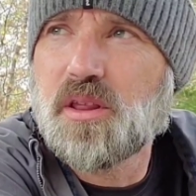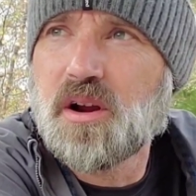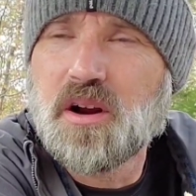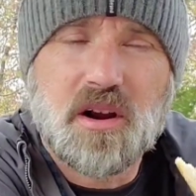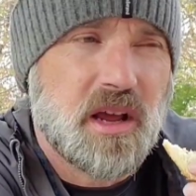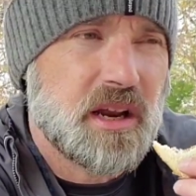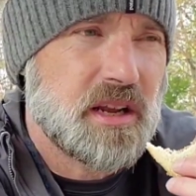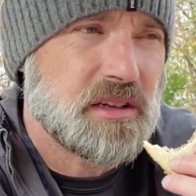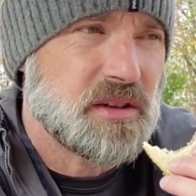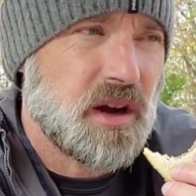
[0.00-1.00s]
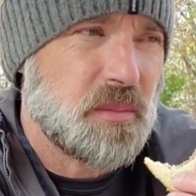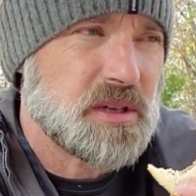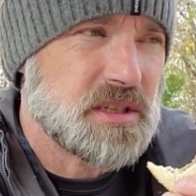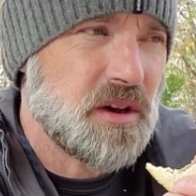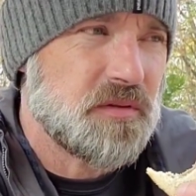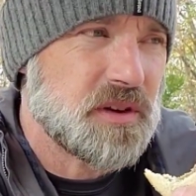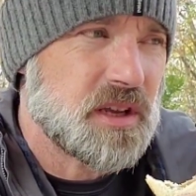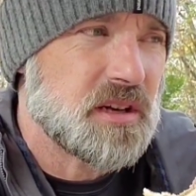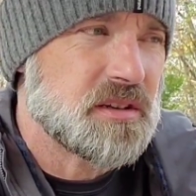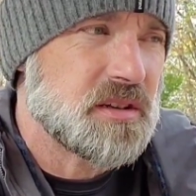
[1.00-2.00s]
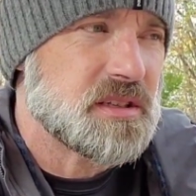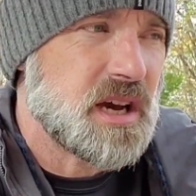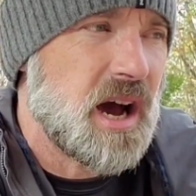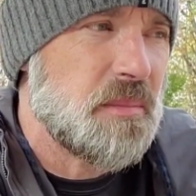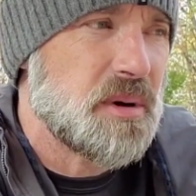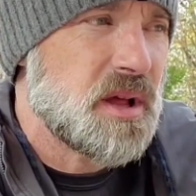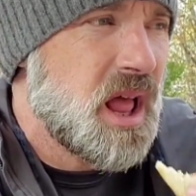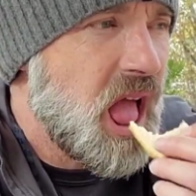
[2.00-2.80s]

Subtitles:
there and had to talk myself into getting to the top.